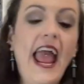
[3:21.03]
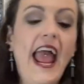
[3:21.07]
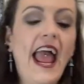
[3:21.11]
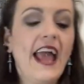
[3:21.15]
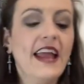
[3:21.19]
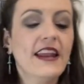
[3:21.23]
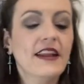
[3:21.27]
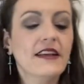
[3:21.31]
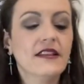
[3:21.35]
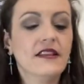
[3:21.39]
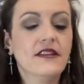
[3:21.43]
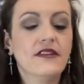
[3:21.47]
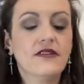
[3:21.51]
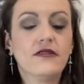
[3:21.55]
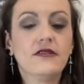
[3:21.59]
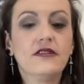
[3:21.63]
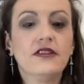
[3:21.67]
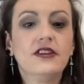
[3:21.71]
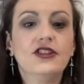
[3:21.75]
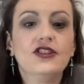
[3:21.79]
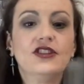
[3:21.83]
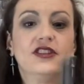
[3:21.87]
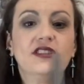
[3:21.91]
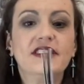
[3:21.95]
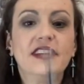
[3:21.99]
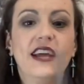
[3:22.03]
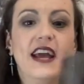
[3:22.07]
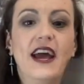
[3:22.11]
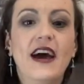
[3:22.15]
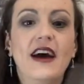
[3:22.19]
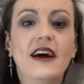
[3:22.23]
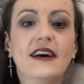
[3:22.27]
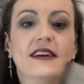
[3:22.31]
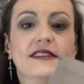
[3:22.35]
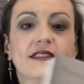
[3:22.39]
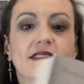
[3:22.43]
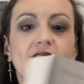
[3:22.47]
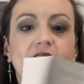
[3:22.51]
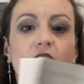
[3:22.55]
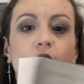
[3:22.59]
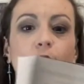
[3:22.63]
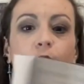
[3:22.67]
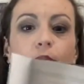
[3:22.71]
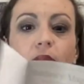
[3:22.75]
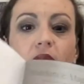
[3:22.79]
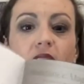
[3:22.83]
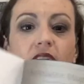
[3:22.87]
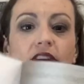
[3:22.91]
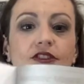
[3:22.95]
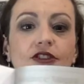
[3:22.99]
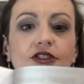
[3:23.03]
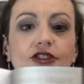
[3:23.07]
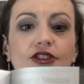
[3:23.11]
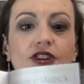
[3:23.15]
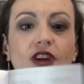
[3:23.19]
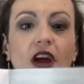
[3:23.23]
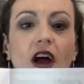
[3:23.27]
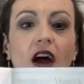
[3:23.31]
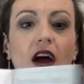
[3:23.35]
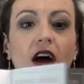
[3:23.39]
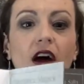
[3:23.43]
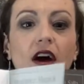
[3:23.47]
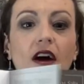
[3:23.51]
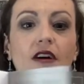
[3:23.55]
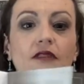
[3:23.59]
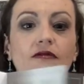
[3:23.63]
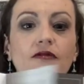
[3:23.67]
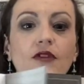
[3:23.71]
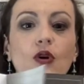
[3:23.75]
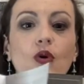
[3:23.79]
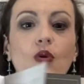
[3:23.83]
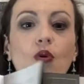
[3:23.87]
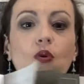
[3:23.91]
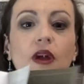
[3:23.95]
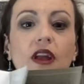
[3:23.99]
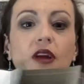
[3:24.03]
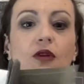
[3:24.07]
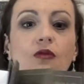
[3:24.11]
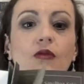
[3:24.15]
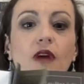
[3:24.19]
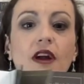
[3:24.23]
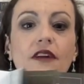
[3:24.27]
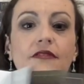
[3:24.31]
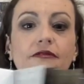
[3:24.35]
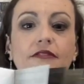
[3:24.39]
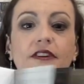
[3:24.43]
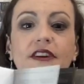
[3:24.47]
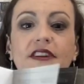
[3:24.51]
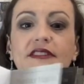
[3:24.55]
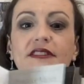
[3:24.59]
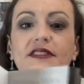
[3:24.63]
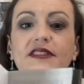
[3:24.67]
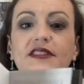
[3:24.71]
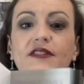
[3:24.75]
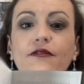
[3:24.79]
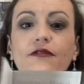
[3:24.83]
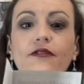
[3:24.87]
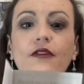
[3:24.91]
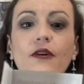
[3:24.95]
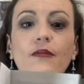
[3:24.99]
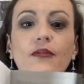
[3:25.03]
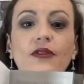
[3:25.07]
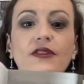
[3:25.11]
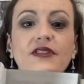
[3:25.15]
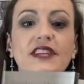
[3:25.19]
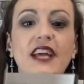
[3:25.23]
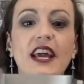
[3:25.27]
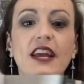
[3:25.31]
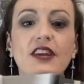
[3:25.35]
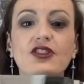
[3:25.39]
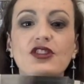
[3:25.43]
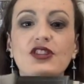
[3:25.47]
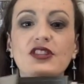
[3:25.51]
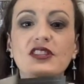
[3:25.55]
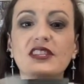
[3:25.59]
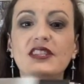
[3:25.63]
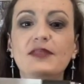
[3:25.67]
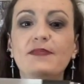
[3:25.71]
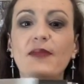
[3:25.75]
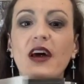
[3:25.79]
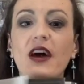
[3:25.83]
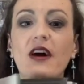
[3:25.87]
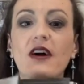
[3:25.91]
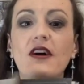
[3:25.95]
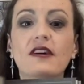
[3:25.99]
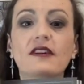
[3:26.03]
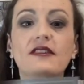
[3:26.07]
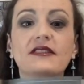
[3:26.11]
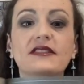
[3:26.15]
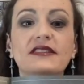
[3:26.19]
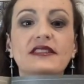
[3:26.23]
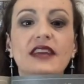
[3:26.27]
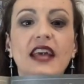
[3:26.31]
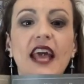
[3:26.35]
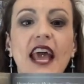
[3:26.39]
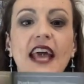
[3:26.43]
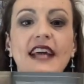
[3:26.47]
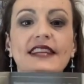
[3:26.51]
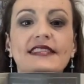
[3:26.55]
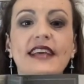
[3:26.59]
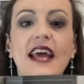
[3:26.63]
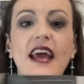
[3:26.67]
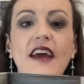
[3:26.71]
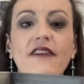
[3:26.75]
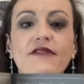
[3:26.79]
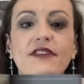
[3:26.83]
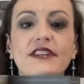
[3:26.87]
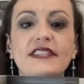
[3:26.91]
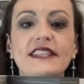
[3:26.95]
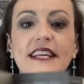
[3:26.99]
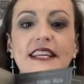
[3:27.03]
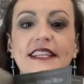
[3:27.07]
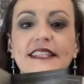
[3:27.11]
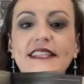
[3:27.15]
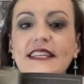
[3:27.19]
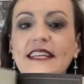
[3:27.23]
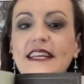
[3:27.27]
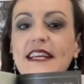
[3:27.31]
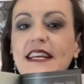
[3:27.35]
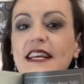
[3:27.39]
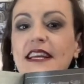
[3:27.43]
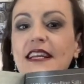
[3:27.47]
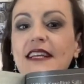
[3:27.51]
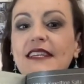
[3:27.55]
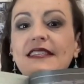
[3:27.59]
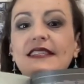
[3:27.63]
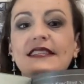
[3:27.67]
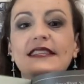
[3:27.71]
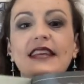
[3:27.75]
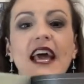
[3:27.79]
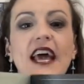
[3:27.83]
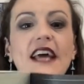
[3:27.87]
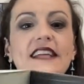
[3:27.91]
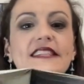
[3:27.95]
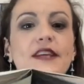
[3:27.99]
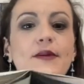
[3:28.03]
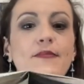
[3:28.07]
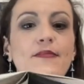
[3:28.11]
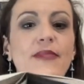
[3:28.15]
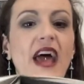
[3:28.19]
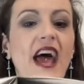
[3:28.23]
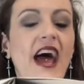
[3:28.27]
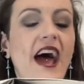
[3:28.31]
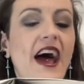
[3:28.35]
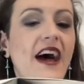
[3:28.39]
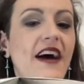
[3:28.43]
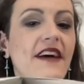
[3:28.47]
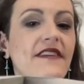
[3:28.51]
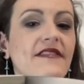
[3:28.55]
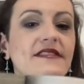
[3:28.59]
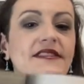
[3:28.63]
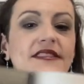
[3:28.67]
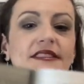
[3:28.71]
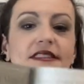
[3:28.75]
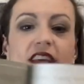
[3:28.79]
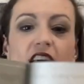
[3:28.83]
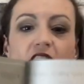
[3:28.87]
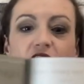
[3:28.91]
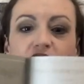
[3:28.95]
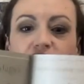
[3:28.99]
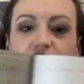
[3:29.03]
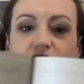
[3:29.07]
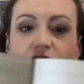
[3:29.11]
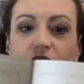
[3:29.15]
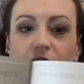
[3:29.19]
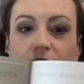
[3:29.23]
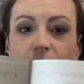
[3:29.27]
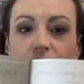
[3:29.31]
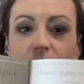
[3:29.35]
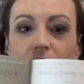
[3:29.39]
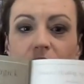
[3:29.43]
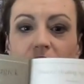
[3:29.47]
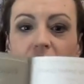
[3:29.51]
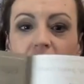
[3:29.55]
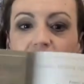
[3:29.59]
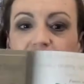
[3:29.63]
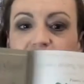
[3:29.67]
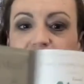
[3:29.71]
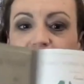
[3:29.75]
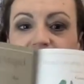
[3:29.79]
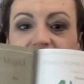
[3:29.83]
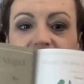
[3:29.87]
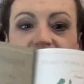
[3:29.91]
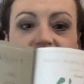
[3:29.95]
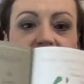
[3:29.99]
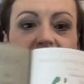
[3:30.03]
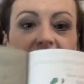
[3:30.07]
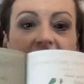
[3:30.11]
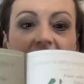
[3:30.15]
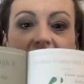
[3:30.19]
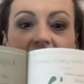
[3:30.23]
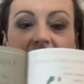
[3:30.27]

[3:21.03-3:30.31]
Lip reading: And it literally just has a bunch of quick reference from protection spells to everyday teas to baths to just